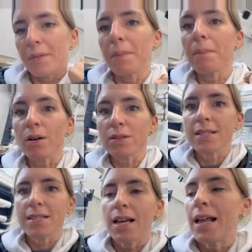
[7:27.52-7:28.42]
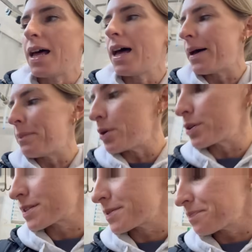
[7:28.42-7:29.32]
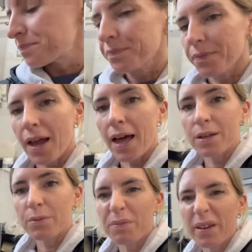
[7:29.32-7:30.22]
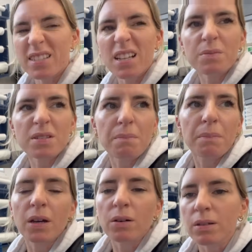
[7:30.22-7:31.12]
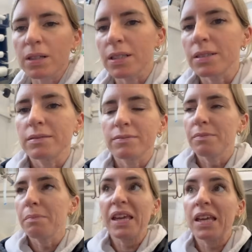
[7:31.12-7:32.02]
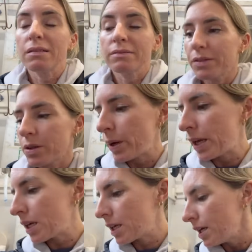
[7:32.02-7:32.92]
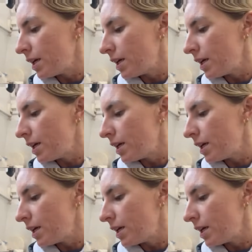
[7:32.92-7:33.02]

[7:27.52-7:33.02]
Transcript: Miles's books. And then we picked up some milk and meat for the week.